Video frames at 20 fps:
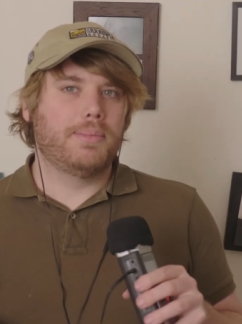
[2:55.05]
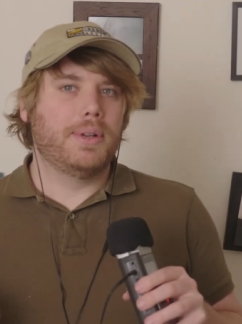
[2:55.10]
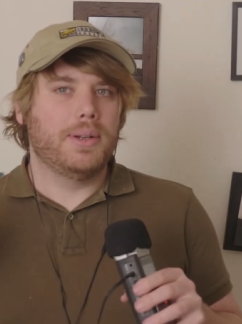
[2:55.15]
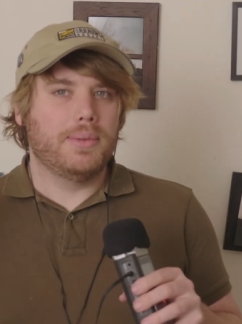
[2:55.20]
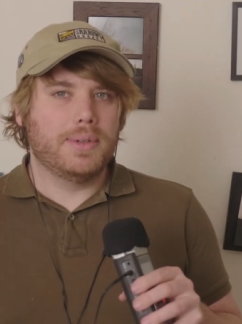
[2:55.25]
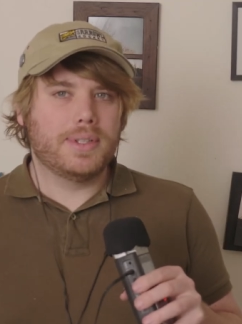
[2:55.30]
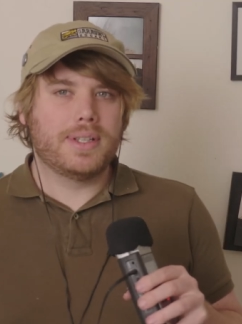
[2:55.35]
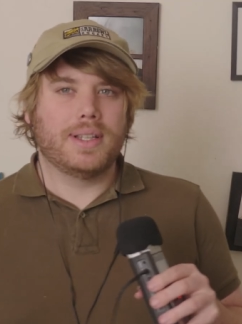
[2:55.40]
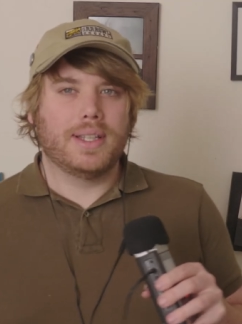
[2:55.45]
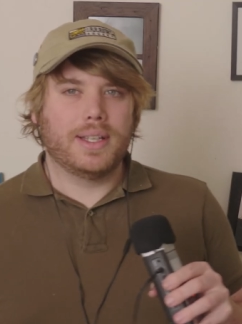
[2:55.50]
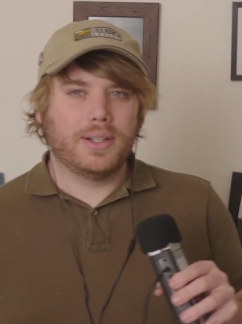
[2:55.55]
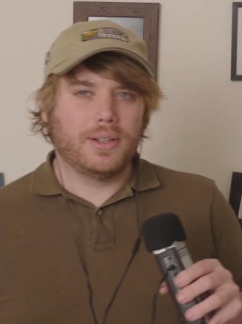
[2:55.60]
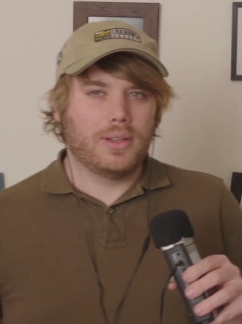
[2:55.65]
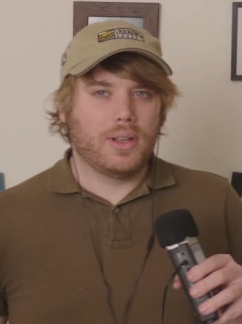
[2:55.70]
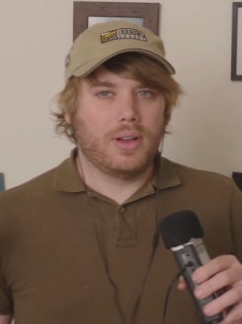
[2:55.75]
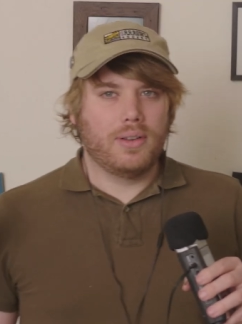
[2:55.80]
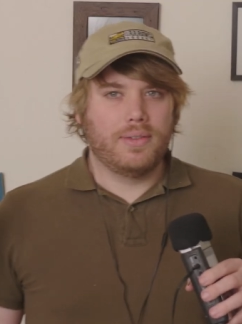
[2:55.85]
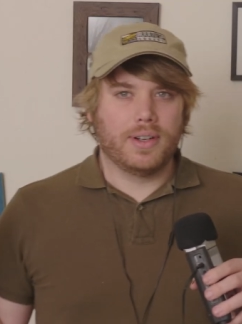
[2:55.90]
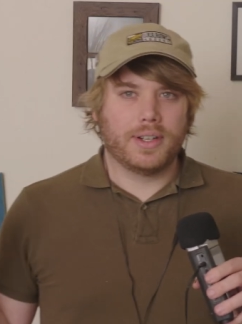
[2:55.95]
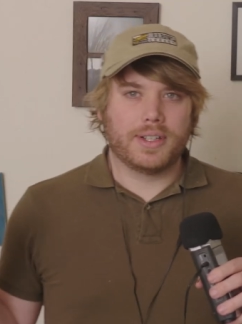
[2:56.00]
but it was a little
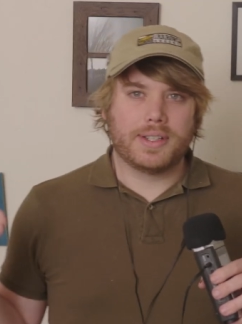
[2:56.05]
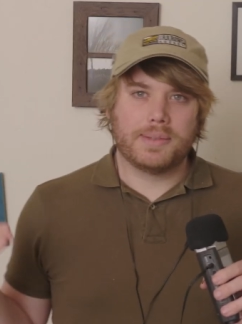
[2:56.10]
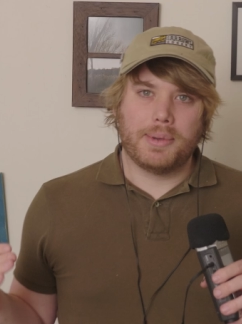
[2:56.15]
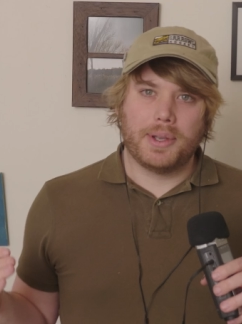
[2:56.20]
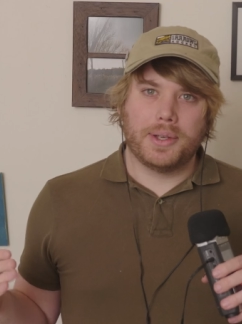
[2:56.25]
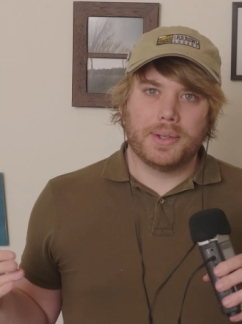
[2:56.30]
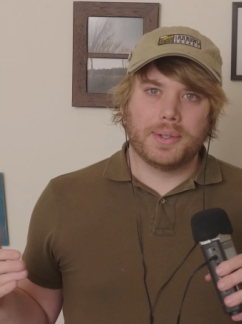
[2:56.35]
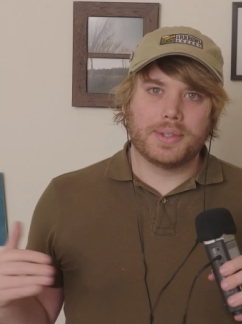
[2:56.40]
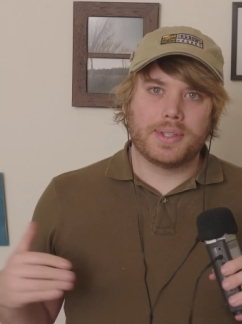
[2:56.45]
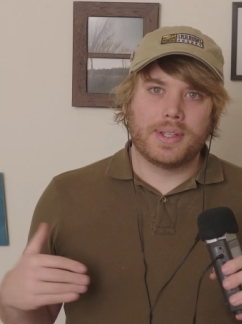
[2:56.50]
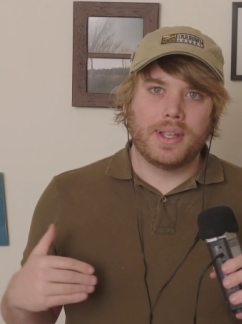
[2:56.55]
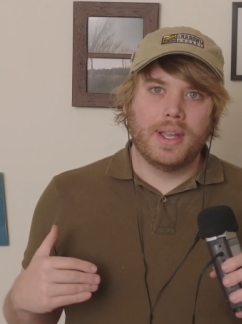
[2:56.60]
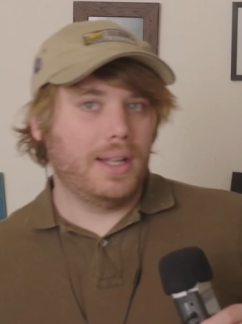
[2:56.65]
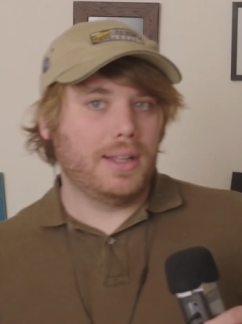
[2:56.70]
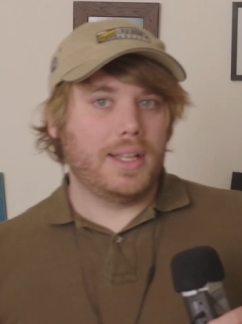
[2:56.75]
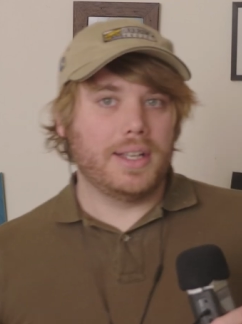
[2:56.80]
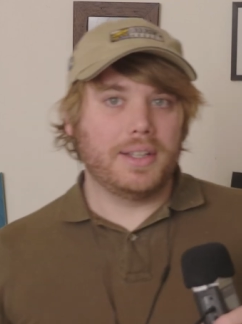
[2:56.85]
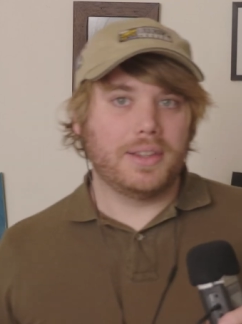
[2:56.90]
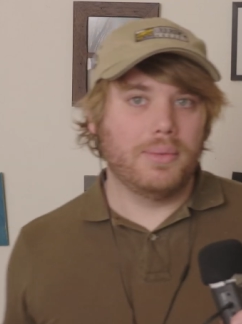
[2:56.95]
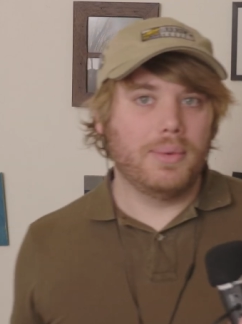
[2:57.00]
overexposed. I
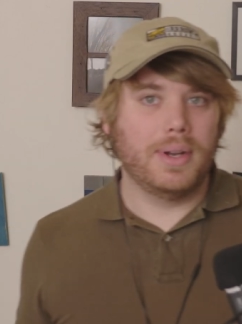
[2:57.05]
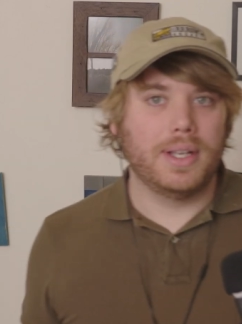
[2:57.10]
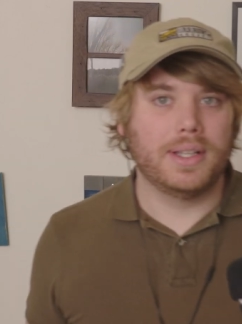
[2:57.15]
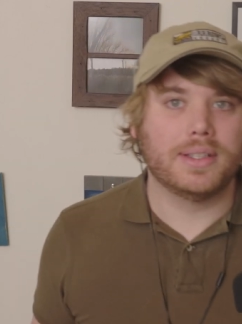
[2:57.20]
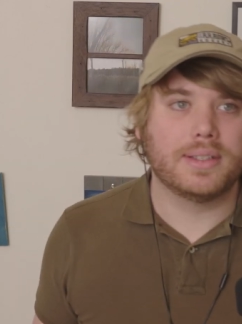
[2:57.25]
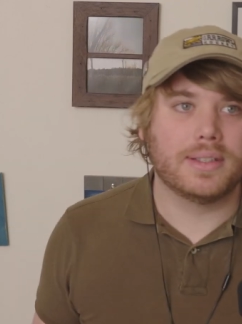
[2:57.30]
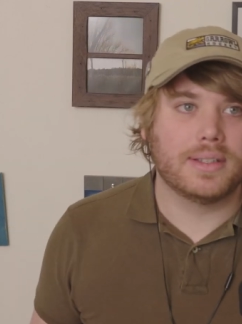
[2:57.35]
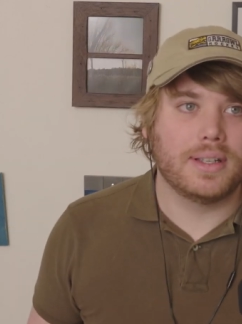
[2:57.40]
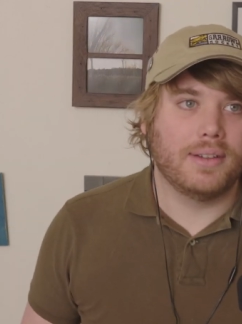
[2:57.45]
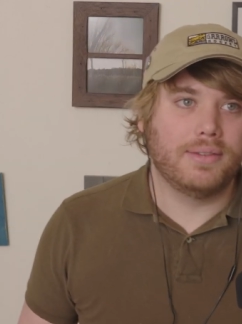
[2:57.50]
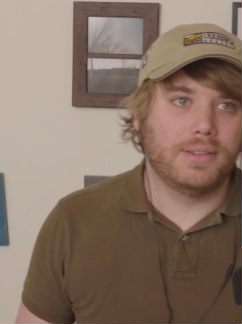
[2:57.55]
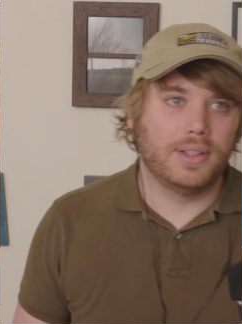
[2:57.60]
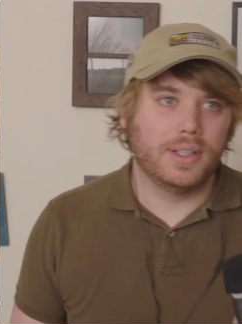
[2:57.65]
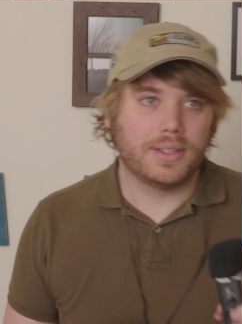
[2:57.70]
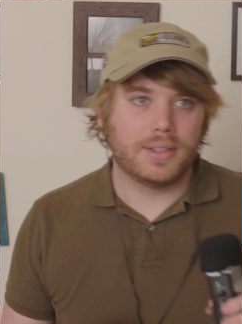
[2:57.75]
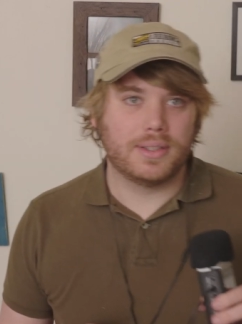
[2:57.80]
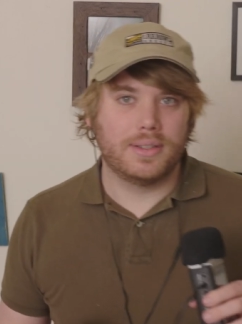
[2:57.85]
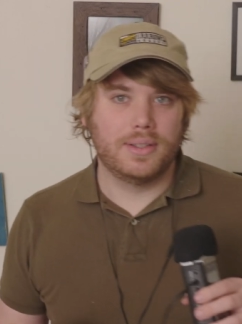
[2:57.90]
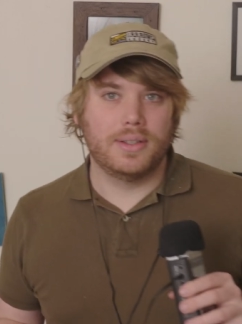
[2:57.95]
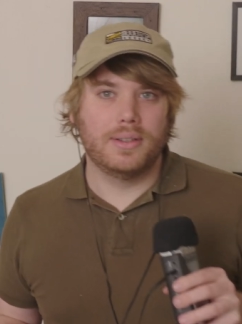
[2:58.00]
like the way this stuff
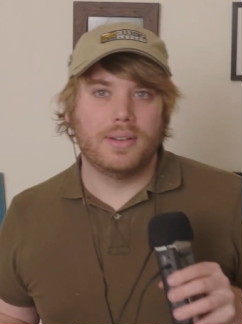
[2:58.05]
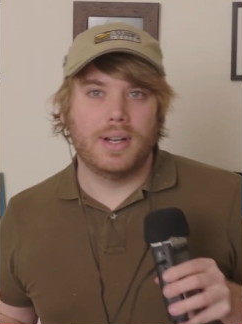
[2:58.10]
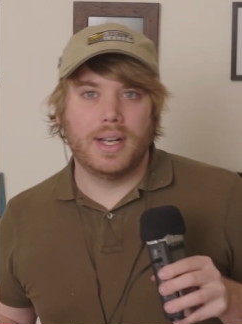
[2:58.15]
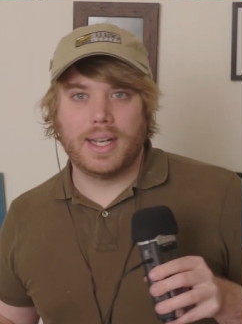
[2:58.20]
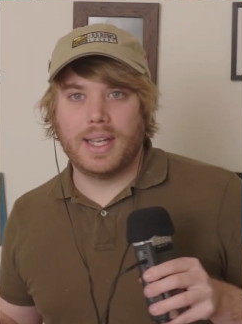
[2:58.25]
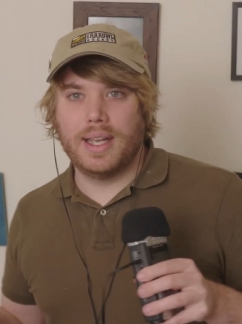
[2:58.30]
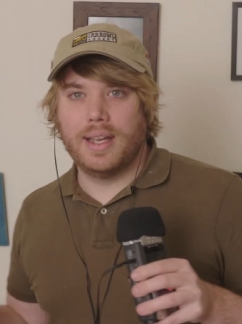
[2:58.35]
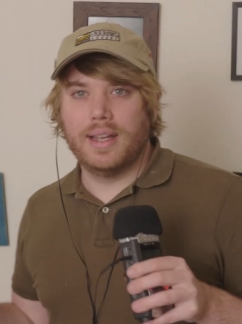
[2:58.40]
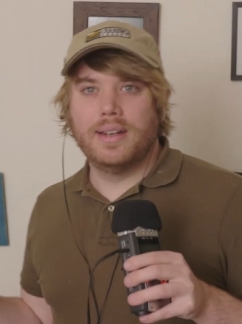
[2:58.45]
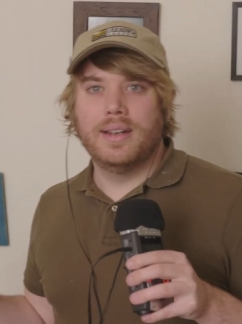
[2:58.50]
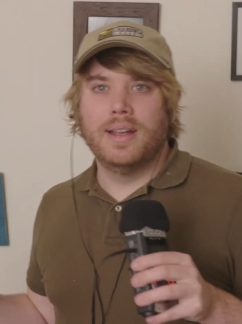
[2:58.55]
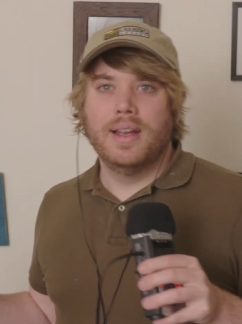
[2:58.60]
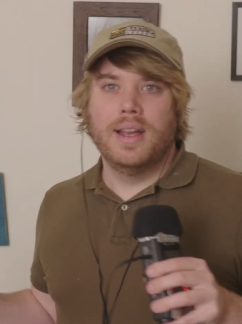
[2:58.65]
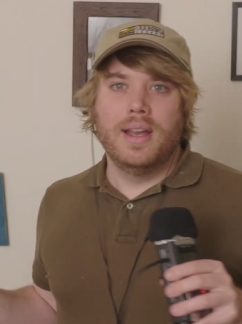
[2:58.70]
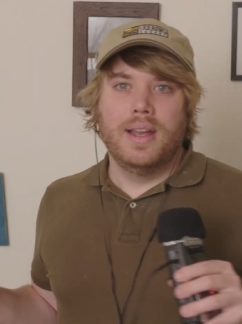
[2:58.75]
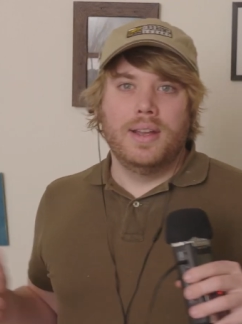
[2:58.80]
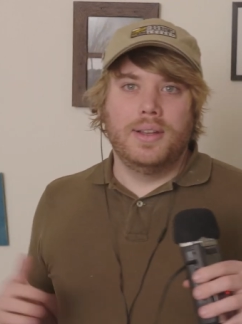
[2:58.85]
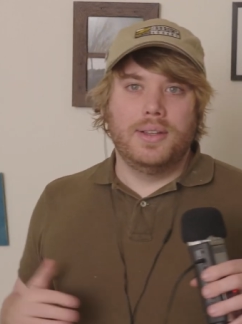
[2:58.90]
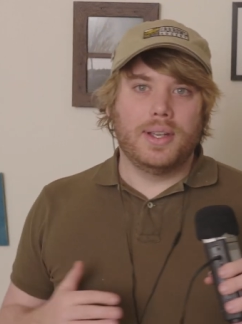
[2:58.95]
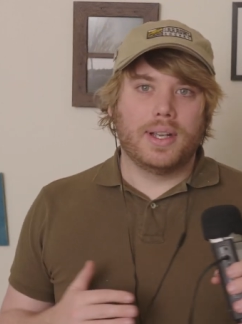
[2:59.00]
looks too. Again,
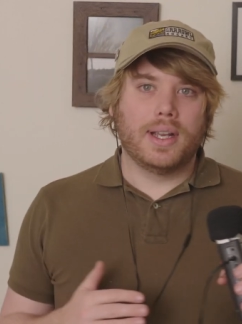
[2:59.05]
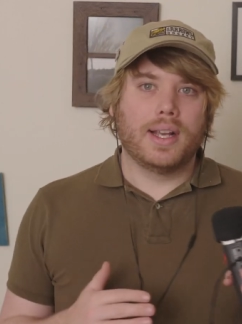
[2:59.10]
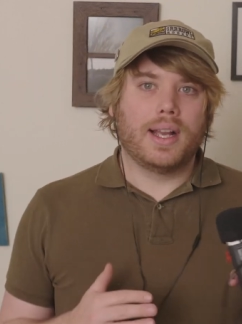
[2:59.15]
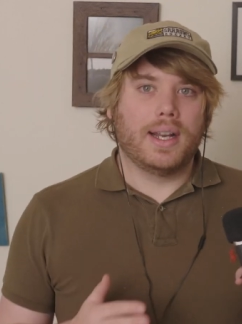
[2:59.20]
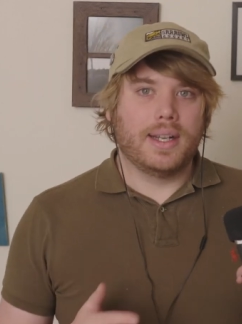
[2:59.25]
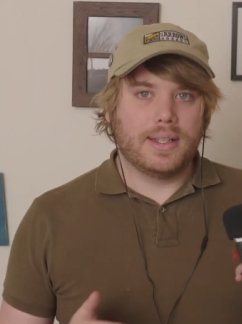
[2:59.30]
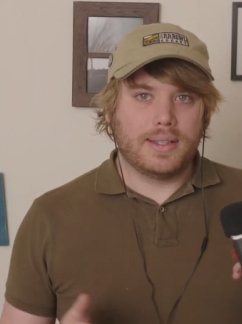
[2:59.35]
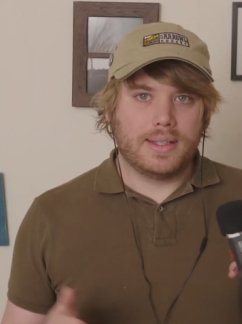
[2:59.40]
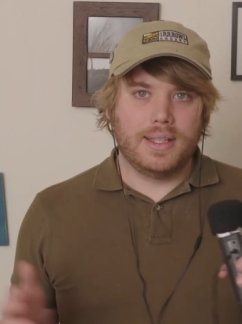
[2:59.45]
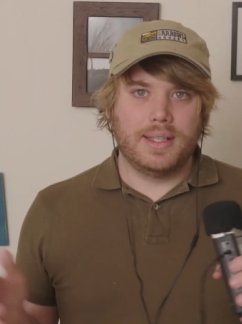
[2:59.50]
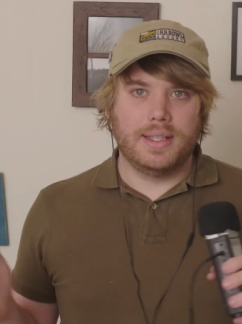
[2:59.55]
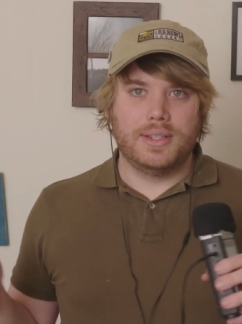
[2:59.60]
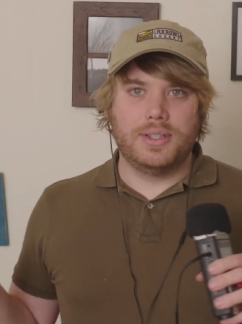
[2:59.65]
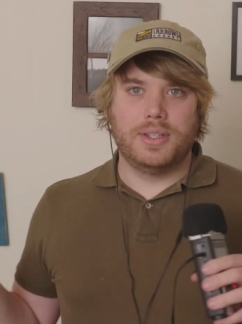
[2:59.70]
you can kind of see the